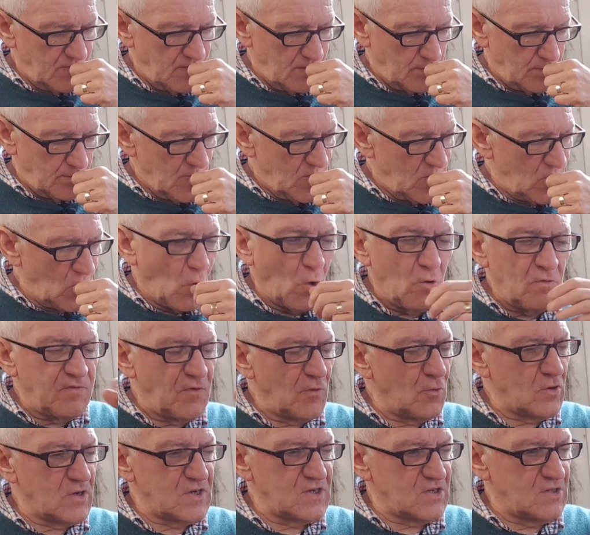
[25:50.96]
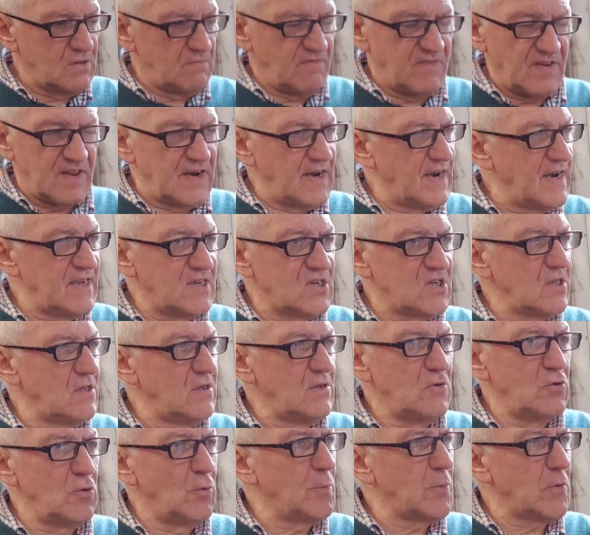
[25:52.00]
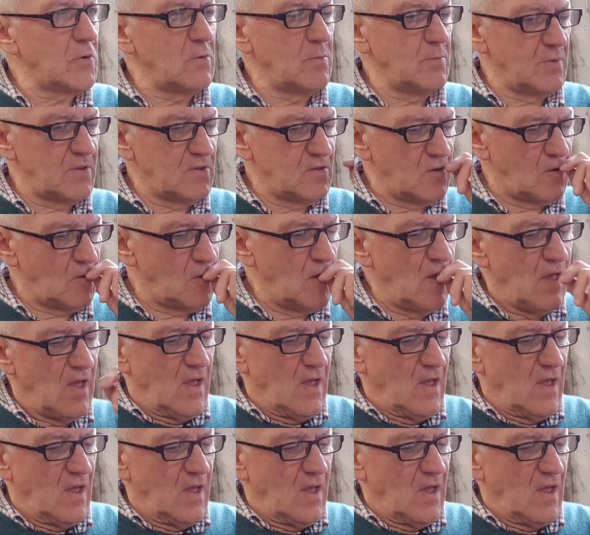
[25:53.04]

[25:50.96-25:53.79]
Yep. They all focus very nicely, no problem at all.